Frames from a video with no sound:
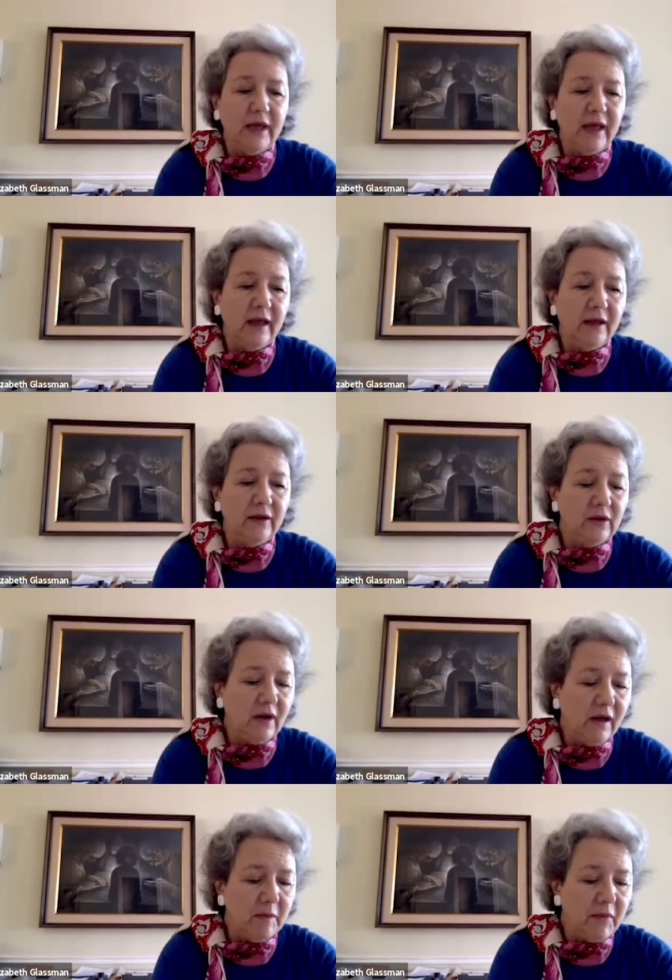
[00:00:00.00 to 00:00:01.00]
And
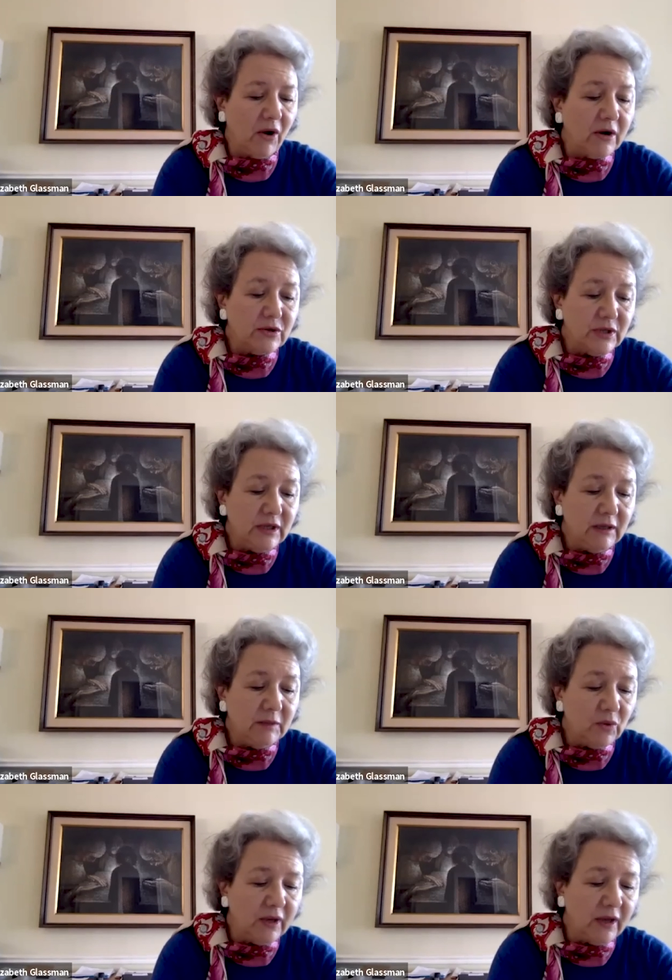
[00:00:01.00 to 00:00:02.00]
our team
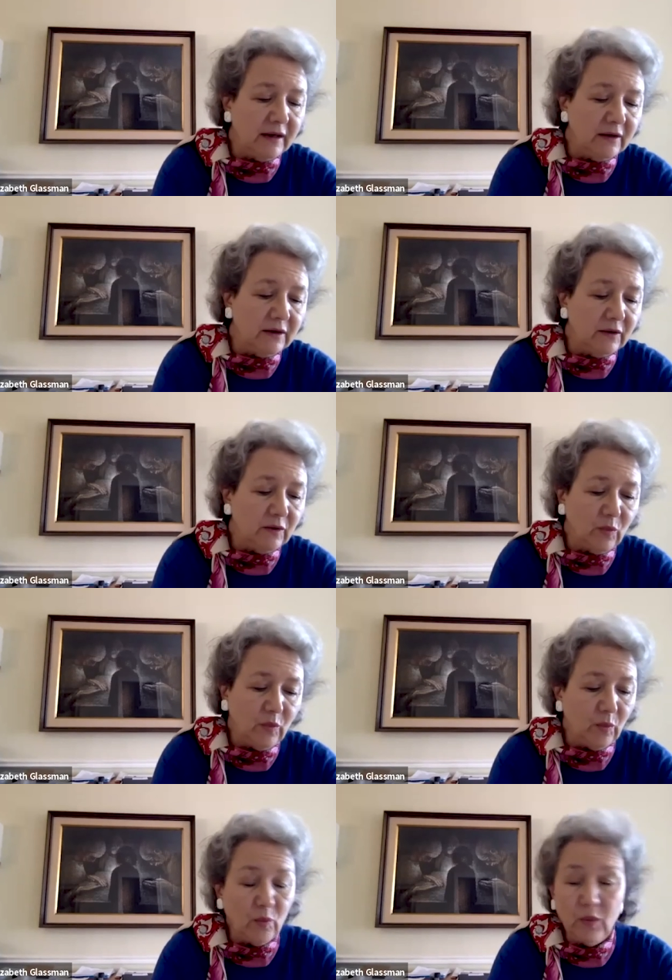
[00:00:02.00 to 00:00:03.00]
created
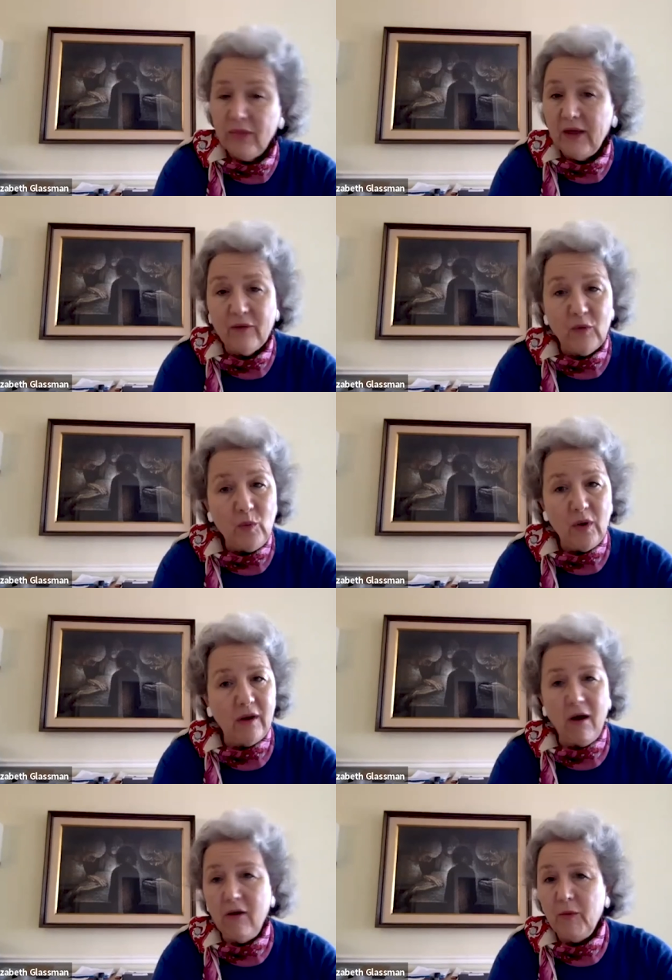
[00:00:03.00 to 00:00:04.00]
with everyone,
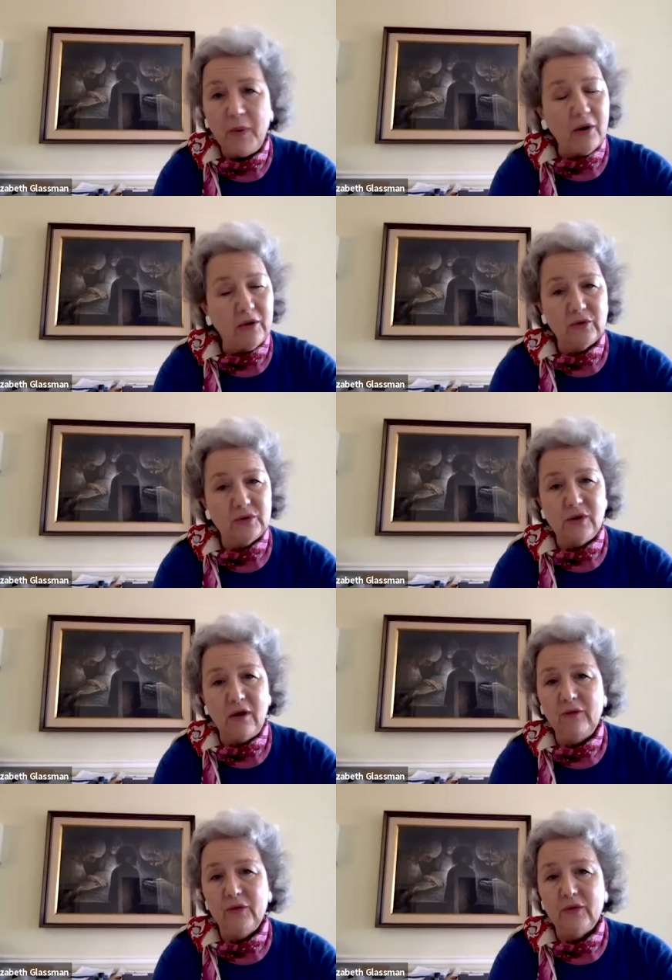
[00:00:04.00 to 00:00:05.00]
all the partners all
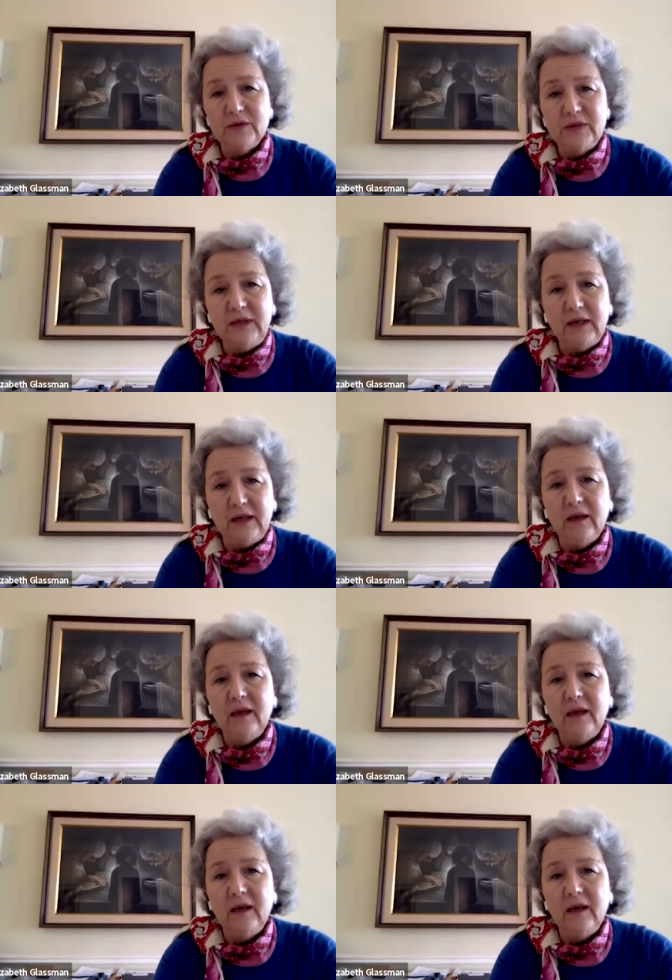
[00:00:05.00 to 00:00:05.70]
over the city.